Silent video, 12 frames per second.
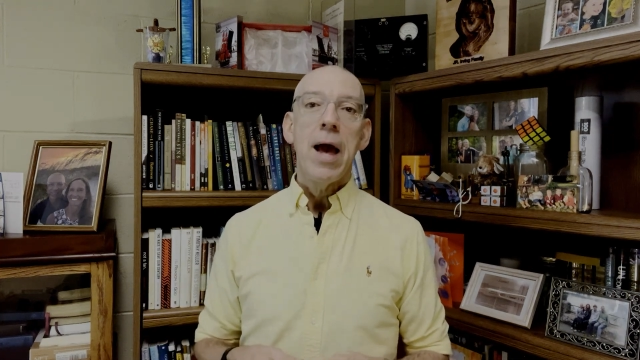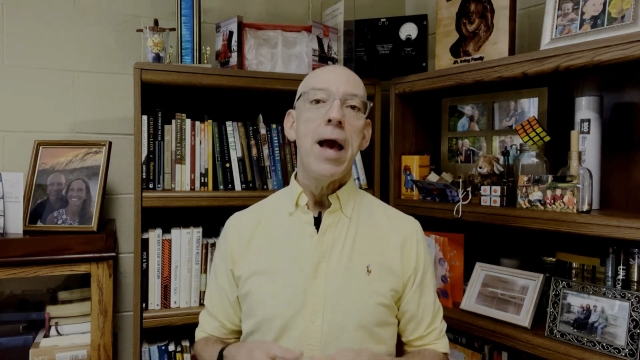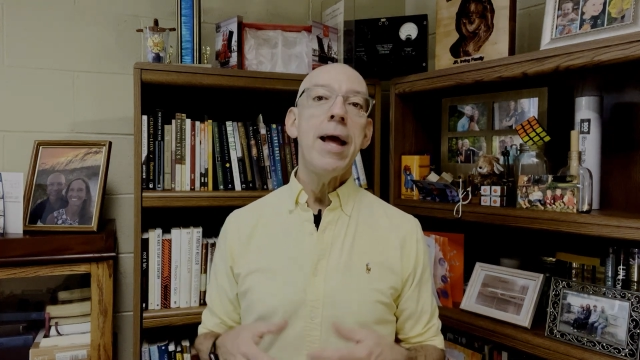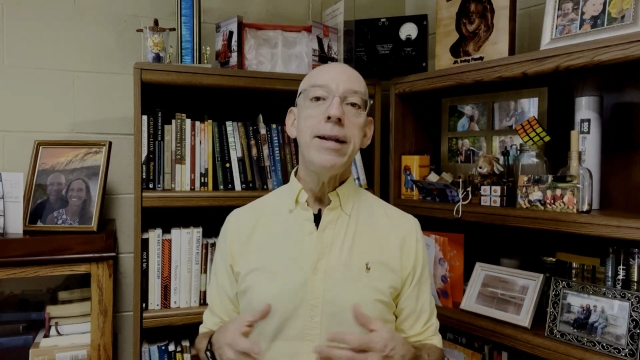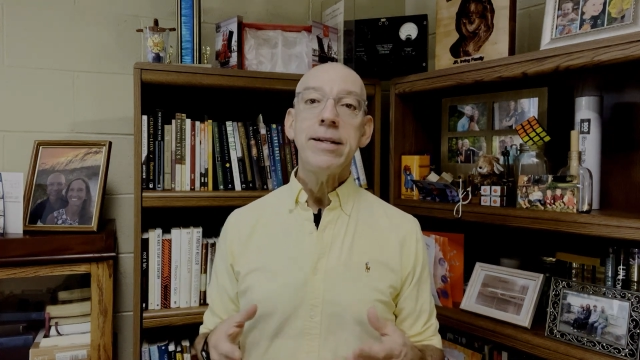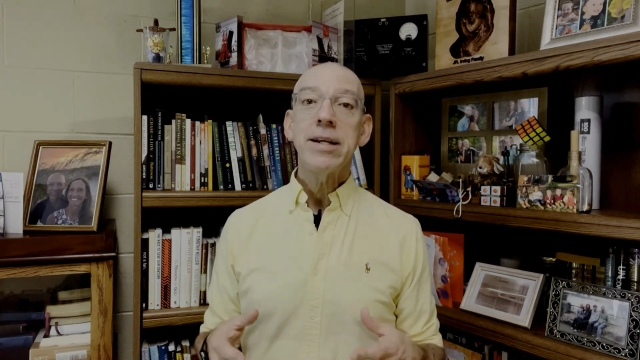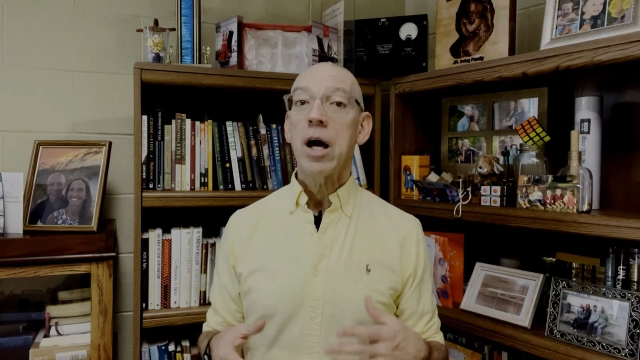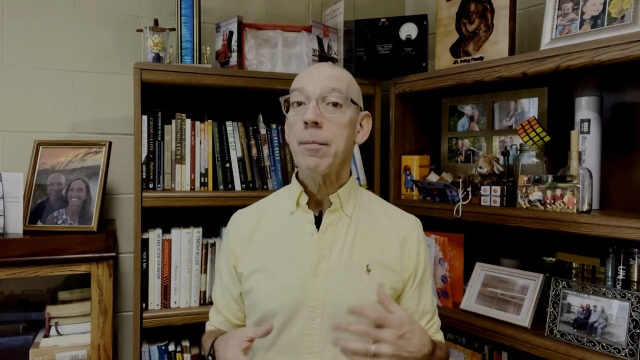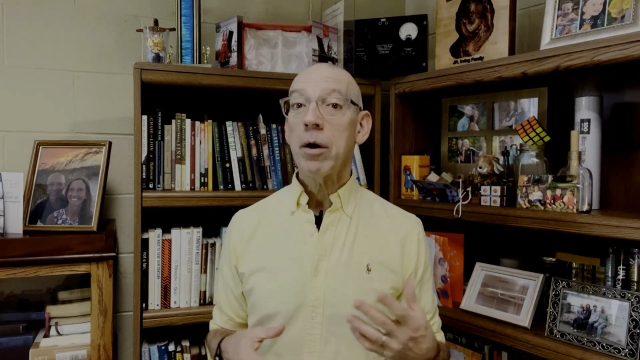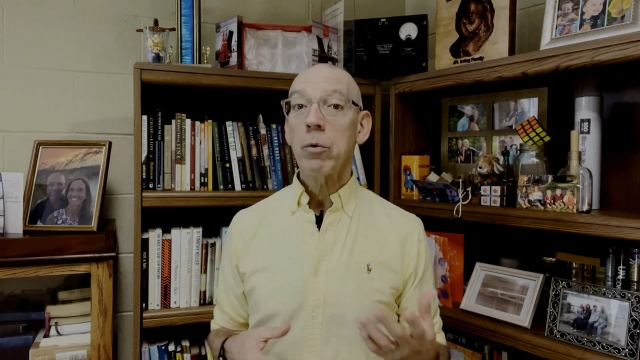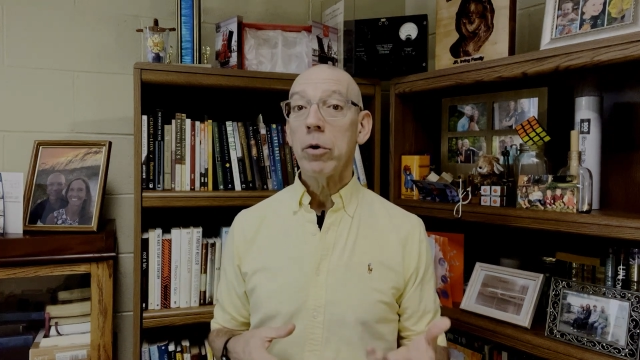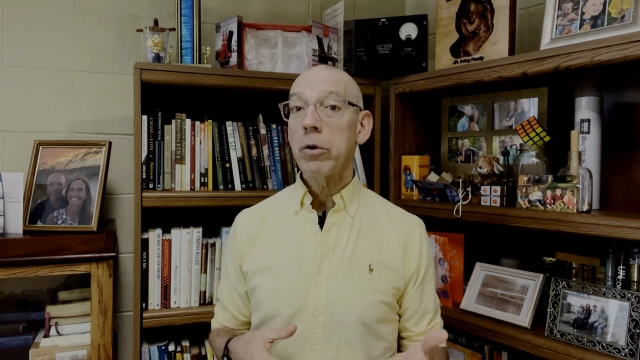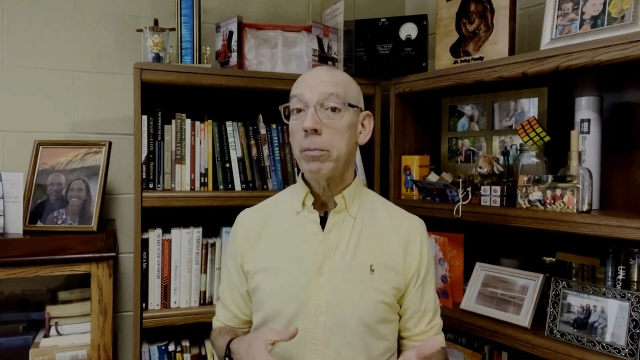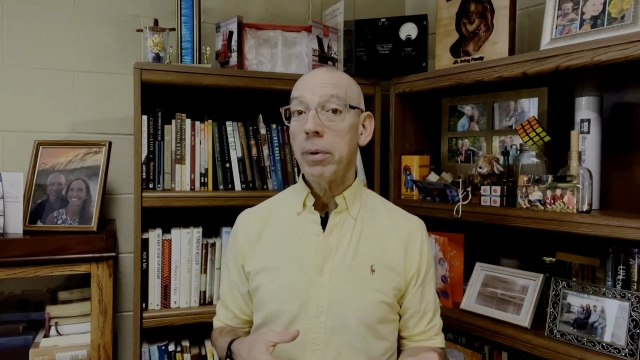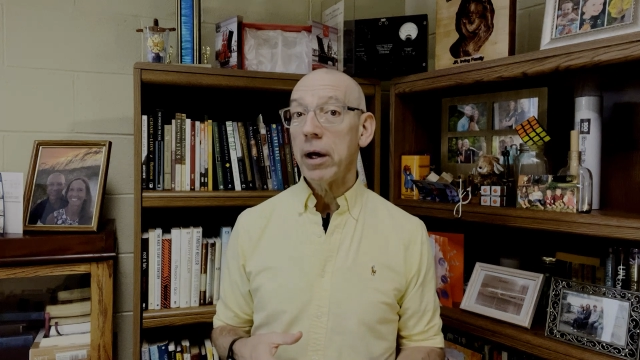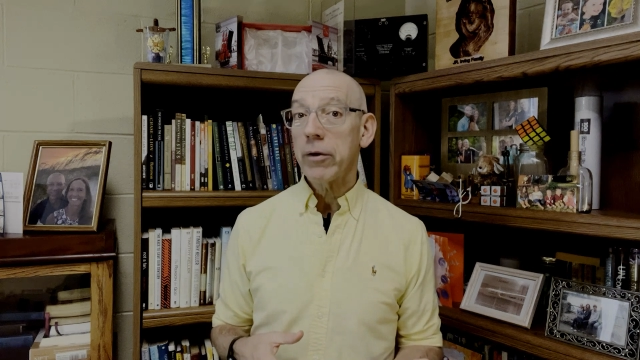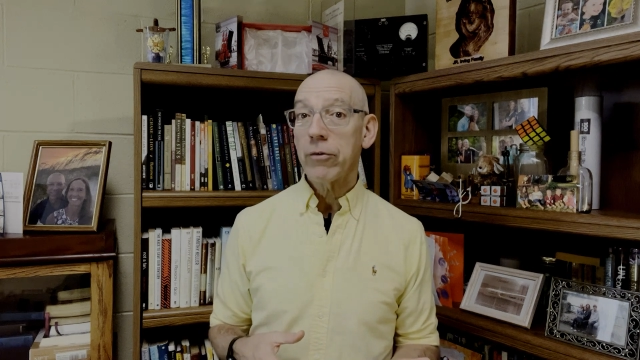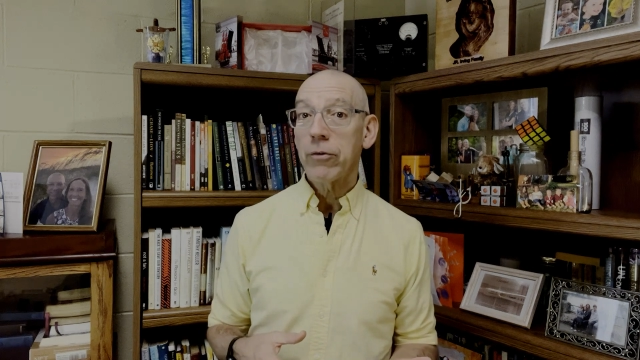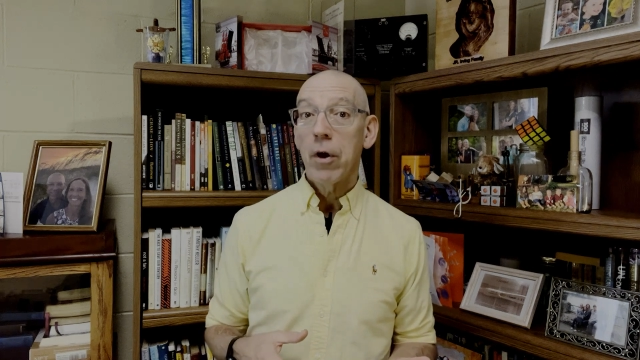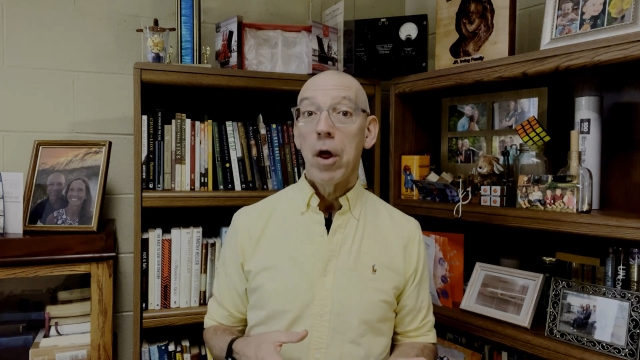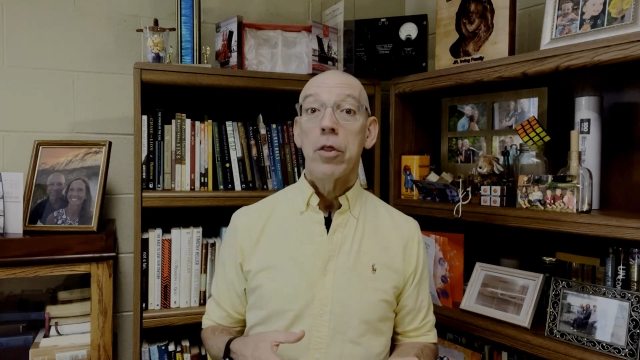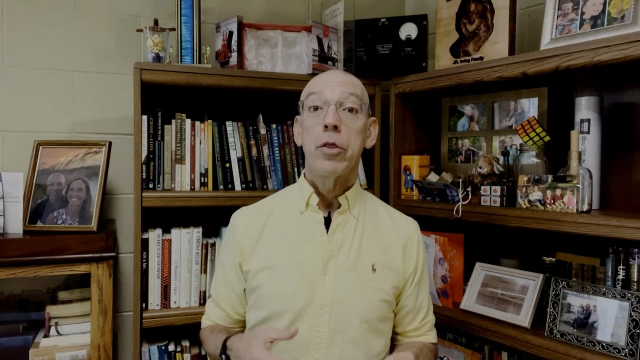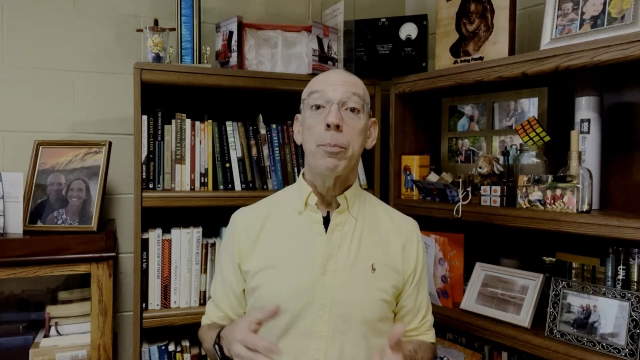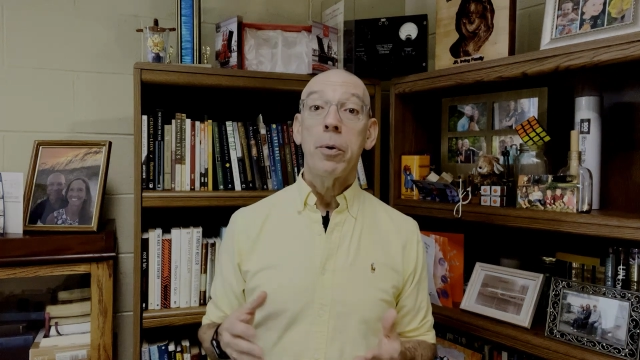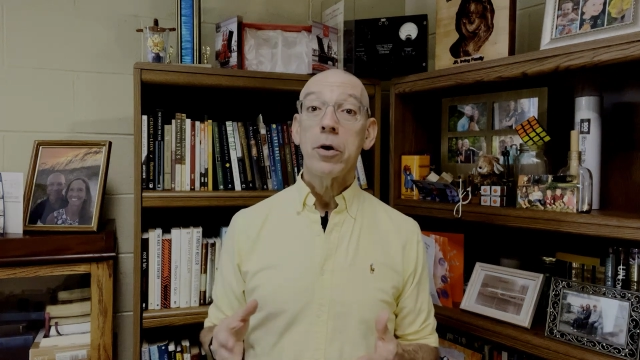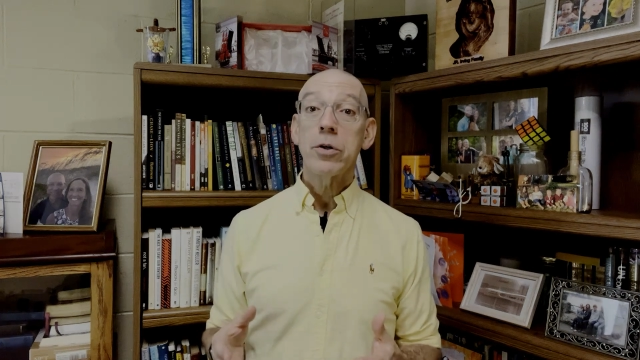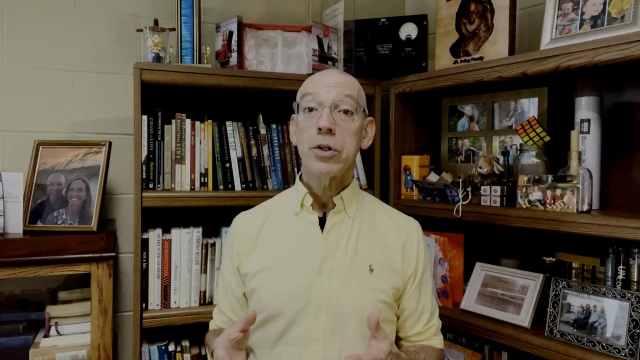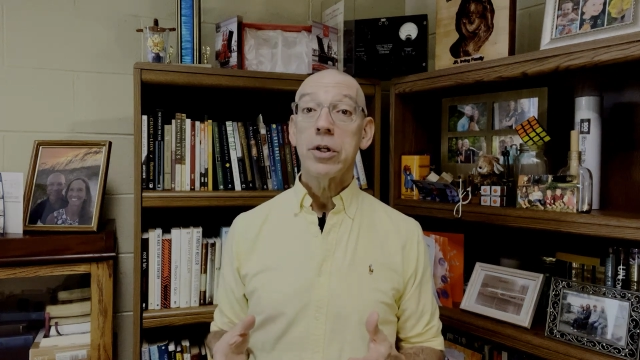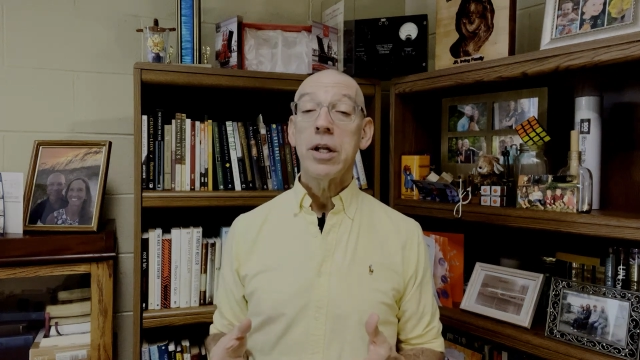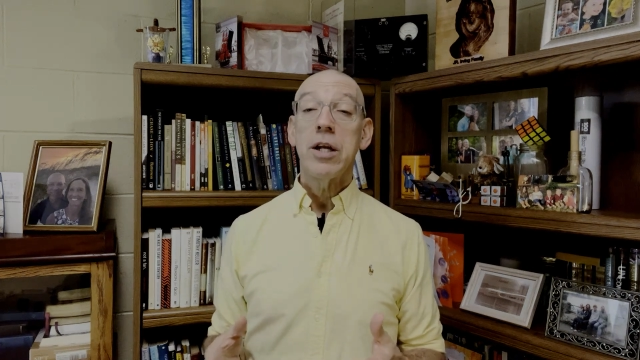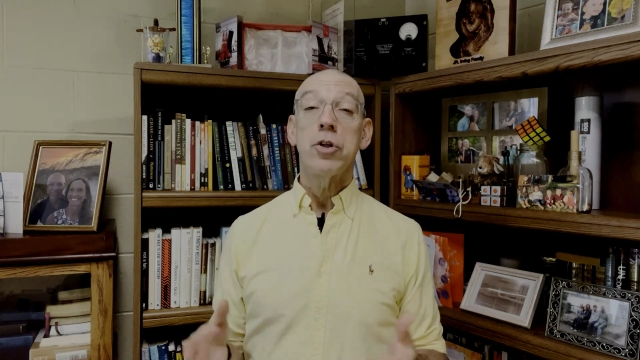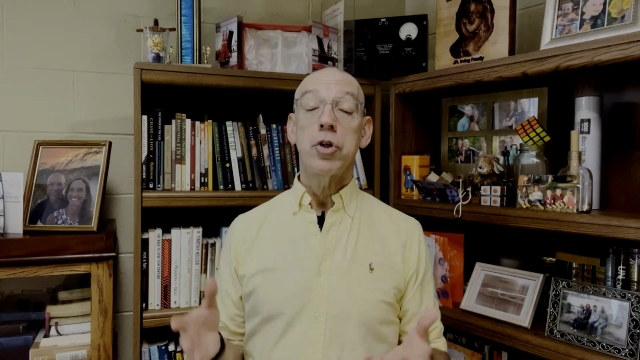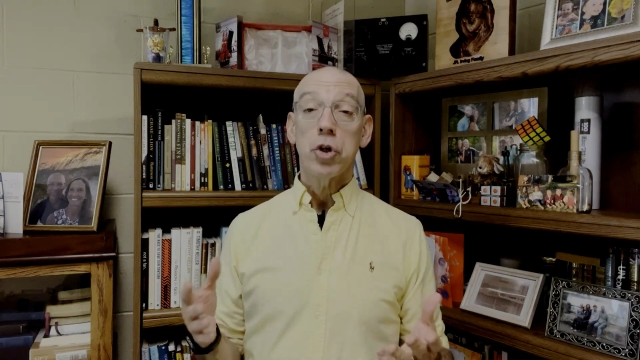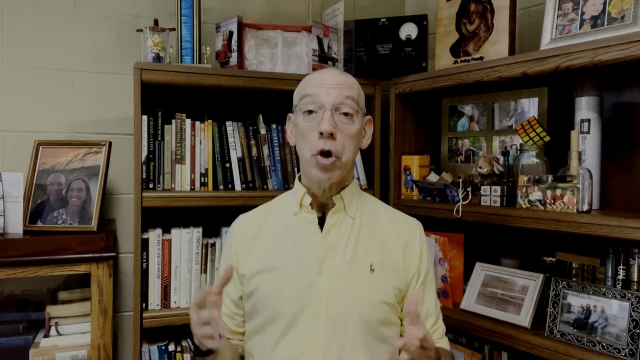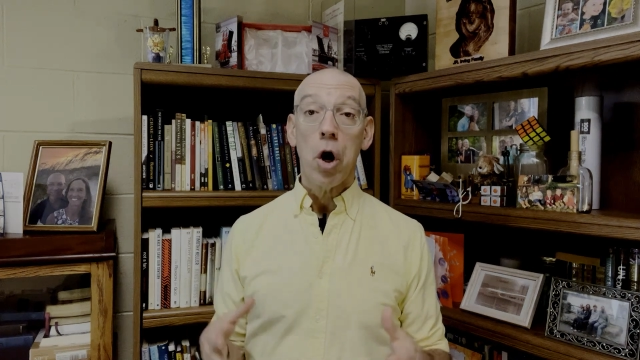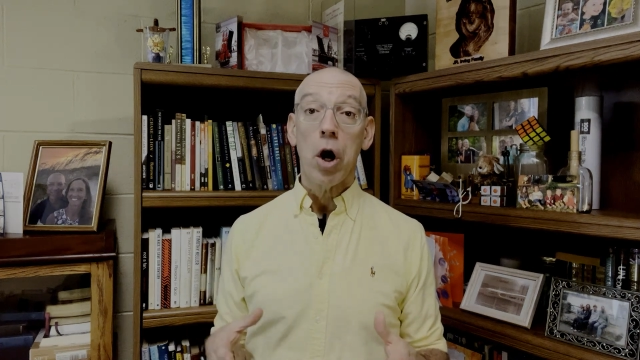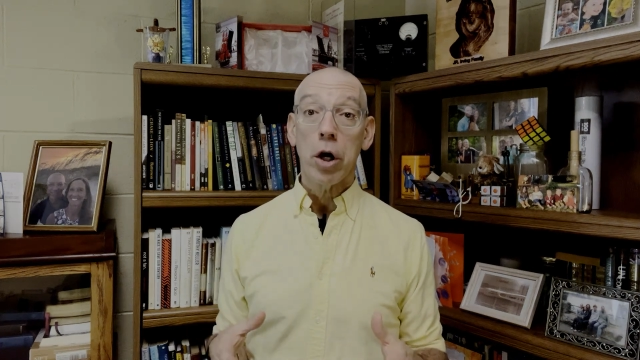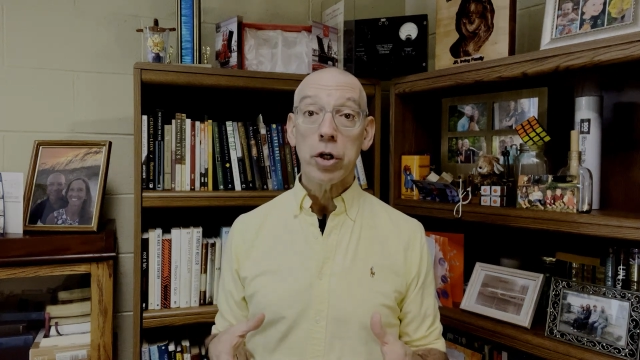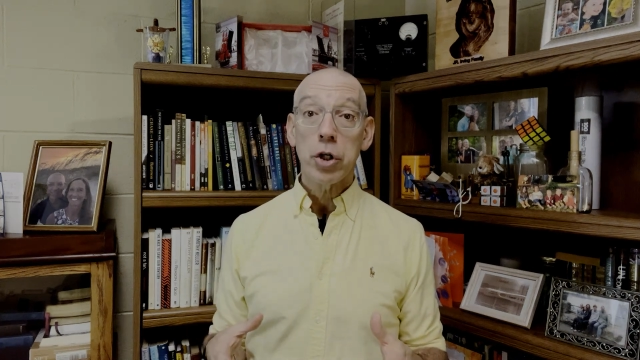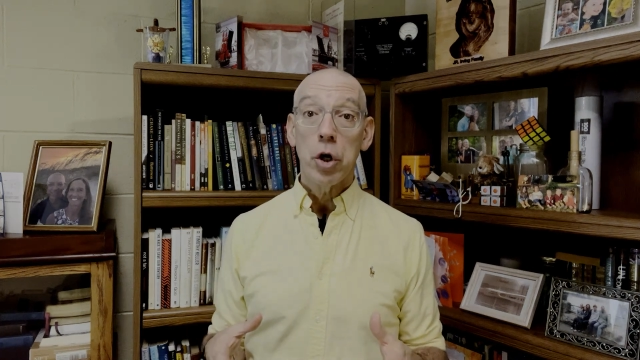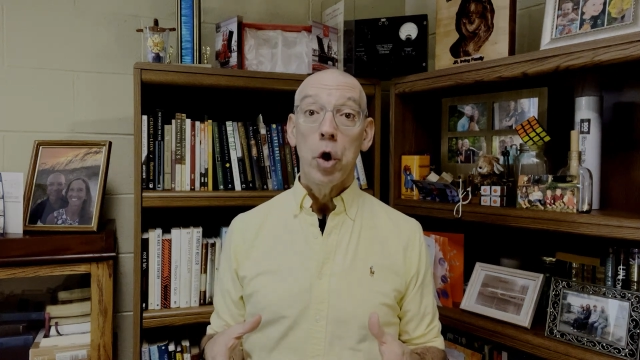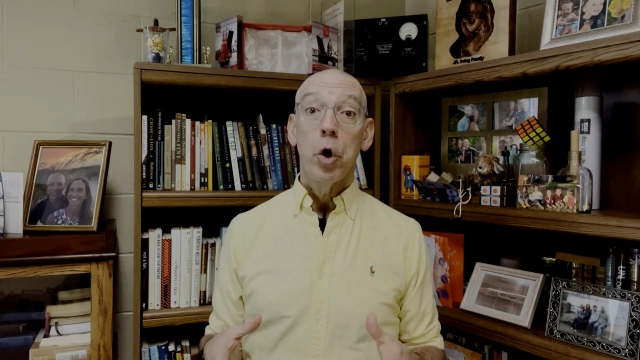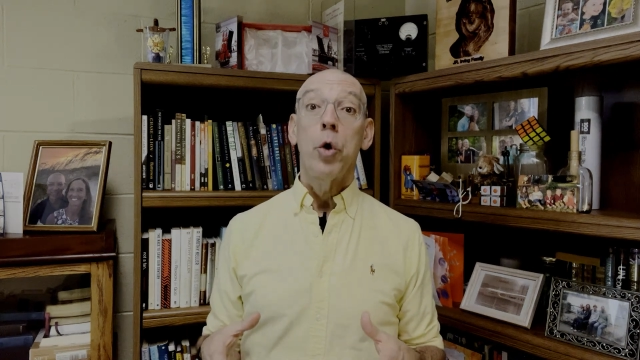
Anytime I rode a bus, the person in charge